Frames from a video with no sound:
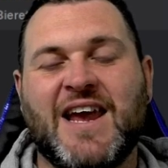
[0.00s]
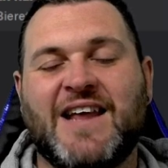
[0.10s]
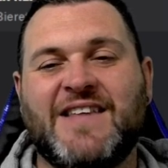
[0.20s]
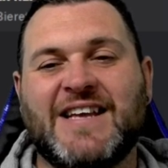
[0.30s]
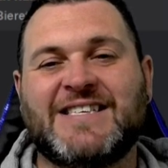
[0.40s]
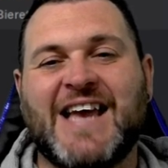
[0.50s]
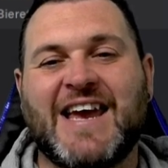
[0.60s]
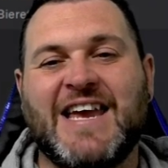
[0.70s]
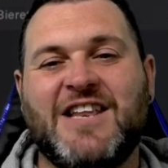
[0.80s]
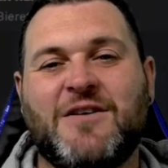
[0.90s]
In the
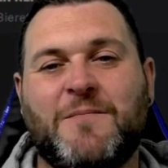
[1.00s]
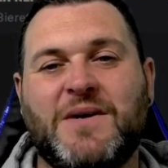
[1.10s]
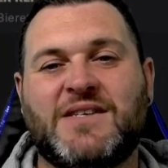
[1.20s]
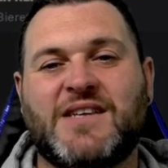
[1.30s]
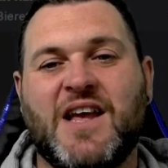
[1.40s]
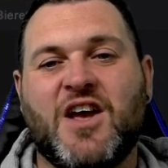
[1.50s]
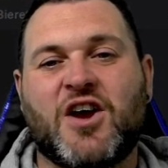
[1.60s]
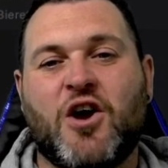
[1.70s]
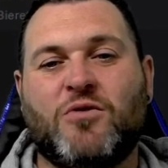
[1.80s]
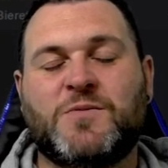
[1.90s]
attacking numbers,
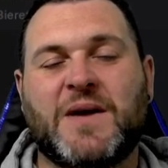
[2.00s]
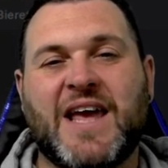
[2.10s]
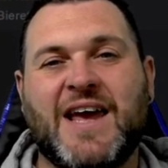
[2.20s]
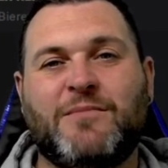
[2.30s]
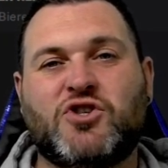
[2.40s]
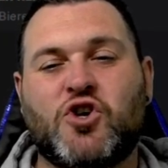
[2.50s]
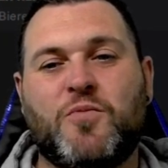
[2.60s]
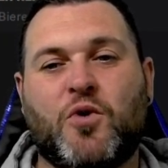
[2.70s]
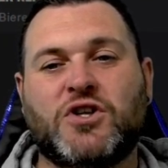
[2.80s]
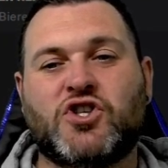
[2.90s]
goals per game
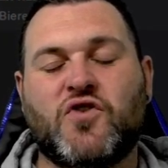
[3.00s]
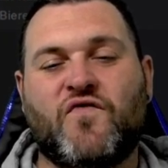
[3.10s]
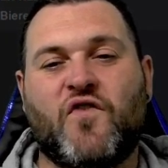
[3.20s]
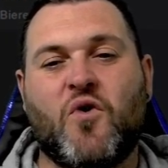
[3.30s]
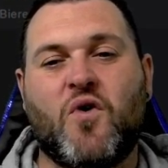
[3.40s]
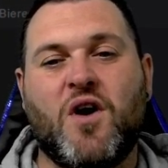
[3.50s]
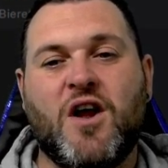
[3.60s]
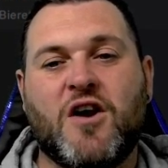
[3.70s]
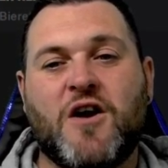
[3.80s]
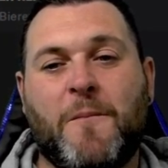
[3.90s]
2.24,
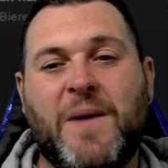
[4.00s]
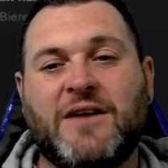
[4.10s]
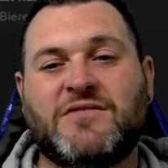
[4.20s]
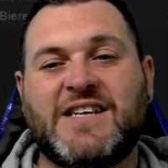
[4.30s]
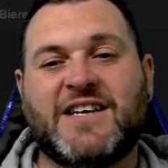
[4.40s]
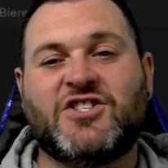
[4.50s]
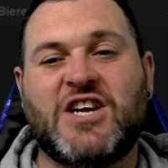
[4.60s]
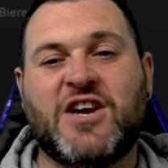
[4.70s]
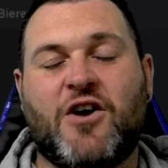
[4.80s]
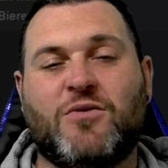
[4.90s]
non-penalty
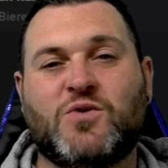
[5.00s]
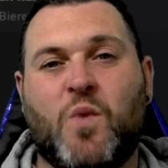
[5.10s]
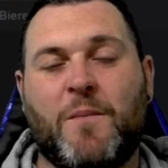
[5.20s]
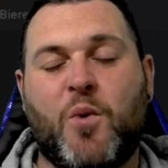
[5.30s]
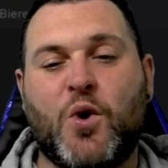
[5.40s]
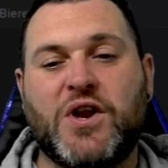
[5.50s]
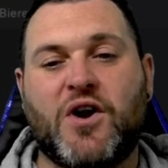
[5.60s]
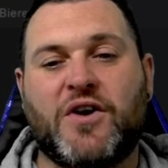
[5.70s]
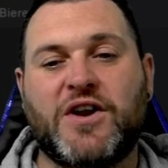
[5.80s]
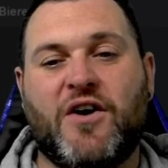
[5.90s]
XG goals
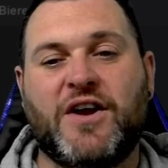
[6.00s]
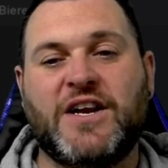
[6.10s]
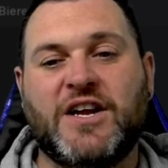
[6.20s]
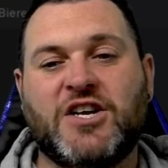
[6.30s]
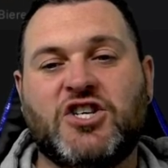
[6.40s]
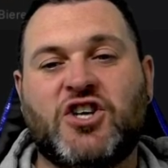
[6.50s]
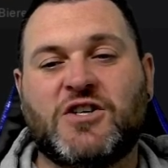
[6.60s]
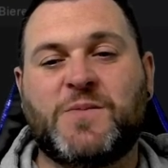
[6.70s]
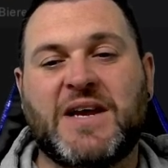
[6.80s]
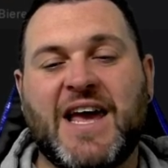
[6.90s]
1.99,
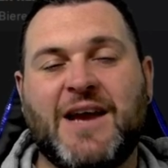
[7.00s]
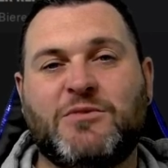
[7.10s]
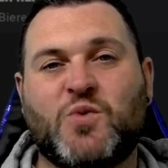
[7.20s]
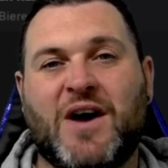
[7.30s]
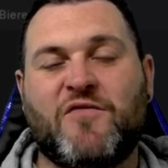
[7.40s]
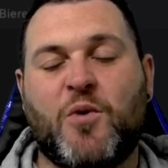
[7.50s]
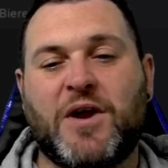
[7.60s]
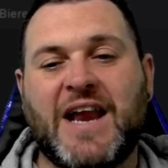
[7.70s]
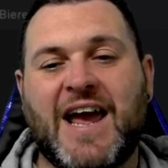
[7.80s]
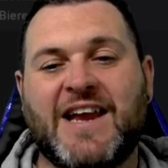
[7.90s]
shots per game
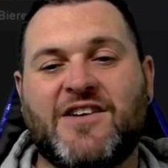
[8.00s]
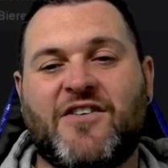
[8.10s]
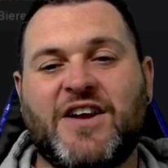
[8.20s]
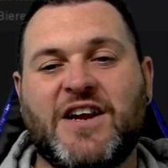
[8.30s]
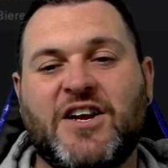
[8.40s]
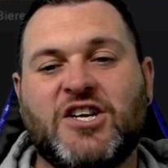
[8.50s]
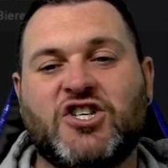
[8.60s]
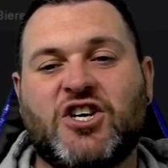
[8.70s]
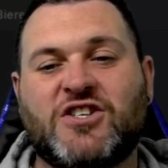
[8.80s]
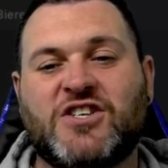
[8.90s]
12.89,
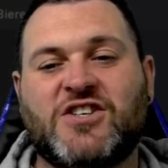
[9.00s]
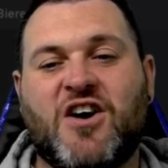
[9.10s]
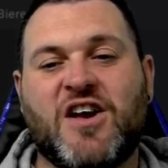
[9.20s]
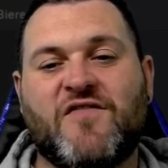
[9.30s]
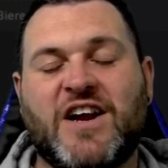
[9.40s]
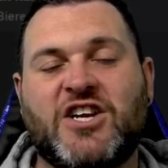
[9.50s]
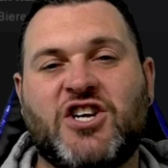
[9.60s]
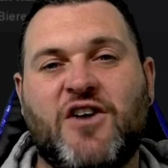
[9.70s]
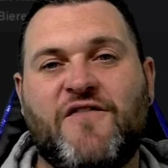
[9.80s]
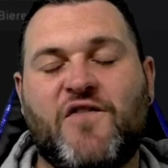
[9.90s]
shots on target
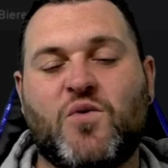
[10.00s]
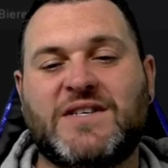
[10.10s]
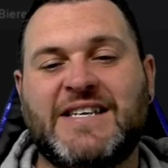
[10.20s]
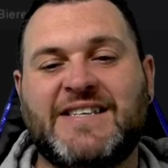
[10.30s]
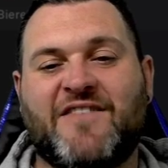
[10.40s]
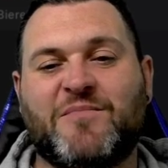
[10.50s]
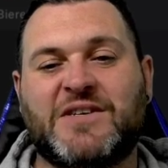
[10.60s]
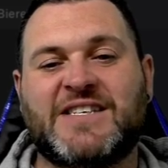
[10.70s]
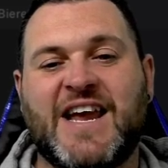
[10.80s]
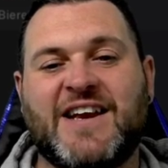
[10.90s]
ratio
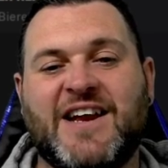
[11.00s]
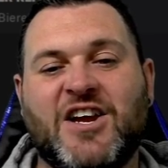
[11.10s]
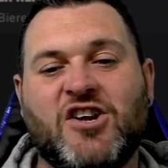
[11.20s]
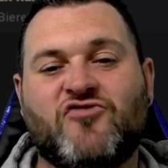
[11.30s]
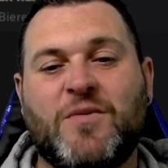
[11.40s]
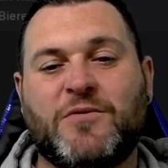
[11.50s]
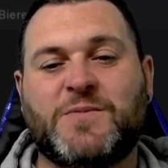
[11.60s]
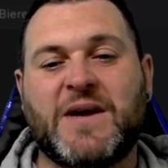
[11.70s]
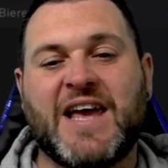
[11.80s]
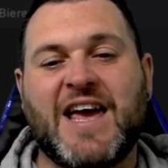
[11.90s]
47%,
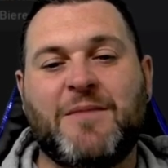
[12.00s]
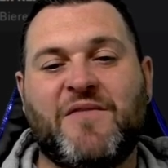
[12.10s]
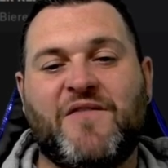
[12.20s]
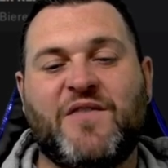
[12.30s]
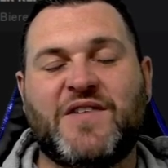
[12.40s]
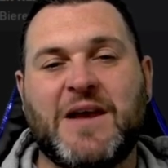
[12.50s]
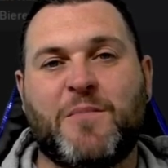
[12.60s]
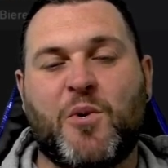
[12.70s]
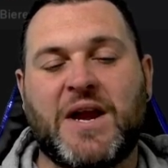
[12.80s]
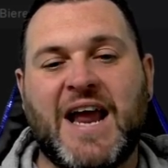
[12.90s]
dribbles per game
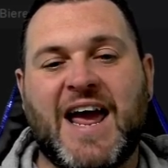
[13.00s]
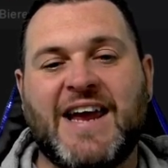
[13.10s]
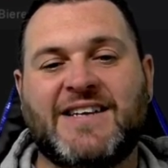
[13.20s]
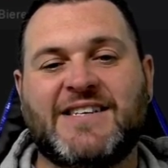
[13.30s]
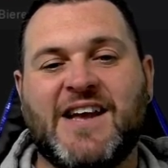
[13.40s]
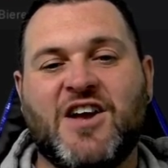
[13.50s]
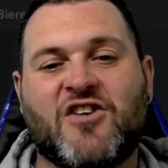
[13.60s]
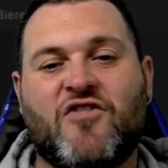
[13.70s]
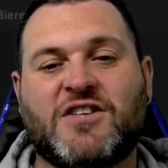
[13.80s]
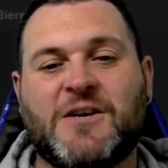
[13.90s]
15.8,
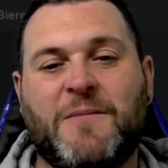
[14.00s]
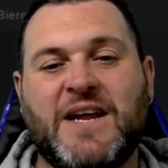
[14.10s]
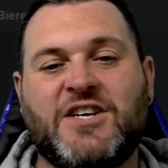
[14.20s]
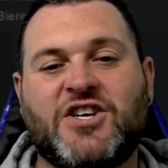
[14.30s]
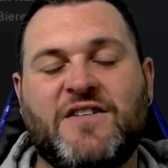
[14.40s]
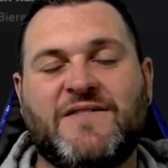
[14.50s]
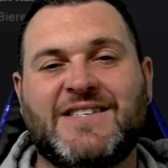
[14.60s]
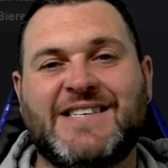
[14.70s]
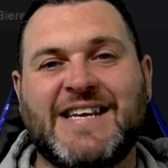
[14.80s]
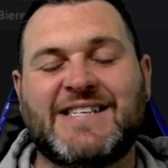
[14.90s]
cross completion
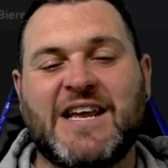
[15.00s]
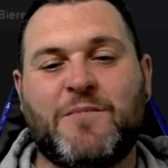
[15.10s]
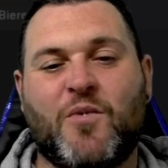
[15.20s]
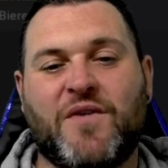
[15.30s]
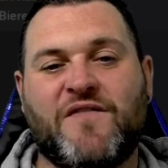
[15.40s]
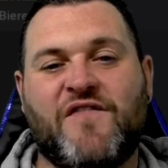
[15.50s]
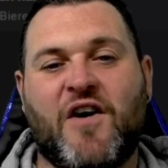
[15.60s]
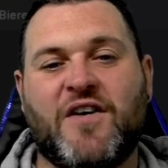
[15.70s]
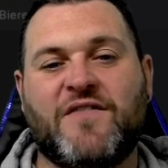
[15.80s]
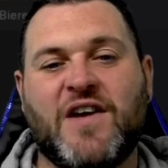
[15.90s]

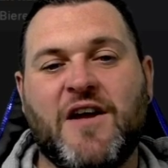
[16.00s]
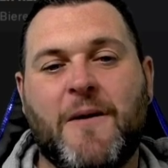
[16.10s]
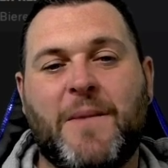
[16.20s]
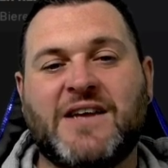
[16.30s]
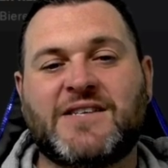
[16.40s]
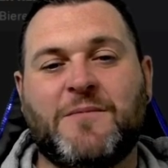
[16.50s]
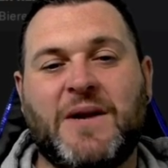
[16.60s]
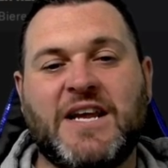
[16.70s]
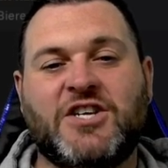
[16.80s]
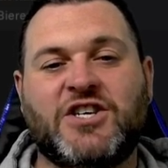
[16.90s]
16.5, pass
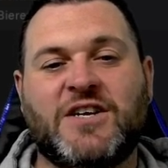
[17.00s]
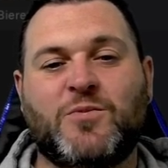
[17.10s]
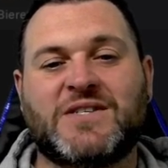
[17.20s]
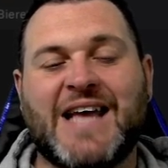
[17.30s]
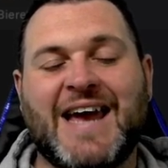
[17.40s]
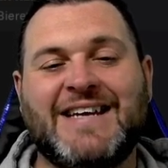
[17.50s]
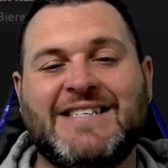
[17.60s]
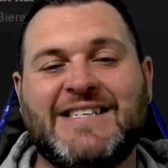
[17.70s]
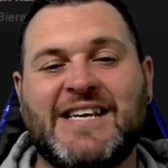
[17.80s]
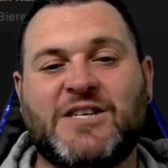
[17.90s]
completion was
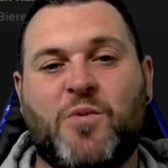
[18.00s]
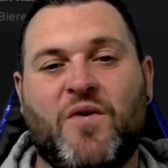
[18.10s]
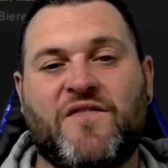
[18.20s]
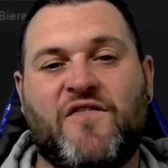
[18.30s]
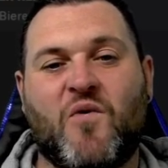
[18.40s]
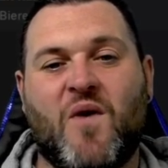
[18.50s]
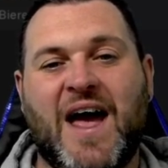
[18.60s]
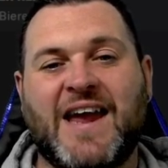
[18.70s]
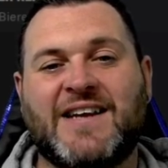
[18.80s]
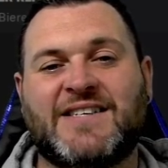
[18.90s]

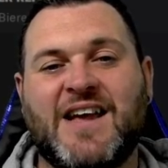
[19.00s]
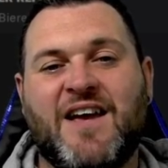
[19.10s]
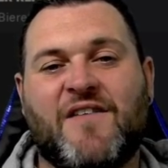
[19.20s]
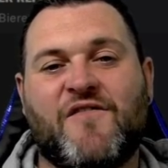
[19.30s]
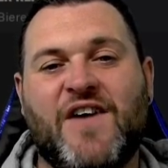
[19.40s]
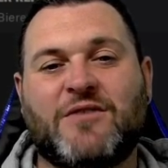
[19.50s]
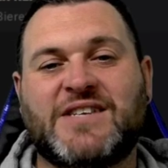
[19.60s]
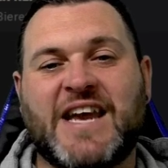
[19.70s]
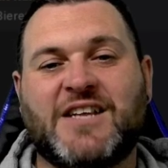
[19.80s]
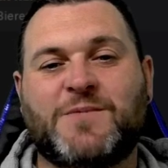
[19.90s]
86.48 and
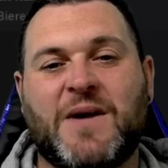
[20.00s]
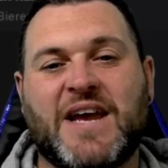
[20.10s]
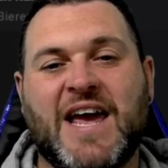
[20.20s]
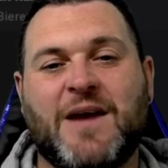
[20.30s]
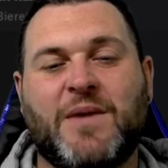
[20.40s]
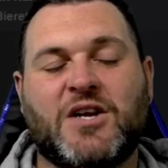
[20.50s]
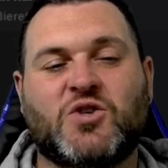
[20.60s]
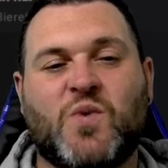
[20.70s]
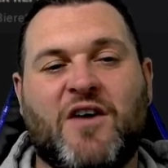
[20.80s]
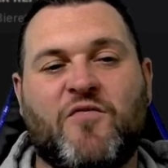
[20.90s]
fouls against per game
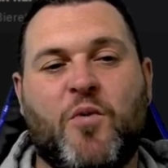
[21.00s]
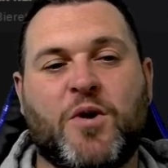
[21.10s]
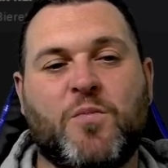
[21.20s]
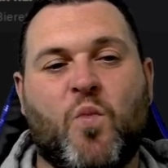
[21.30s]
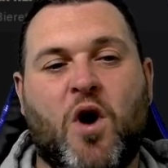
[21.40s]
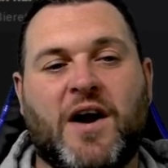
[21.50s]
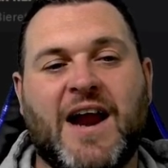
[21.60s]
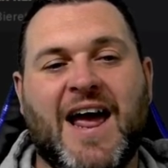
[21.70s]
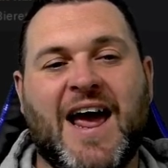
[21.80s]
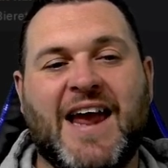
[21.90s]

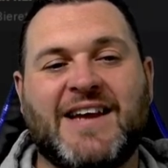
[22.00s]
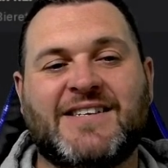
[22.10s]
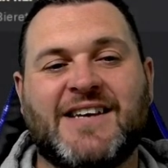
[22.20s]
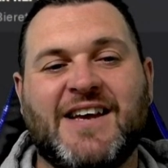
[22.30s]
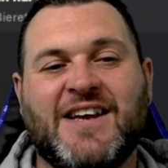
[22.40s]
12.18.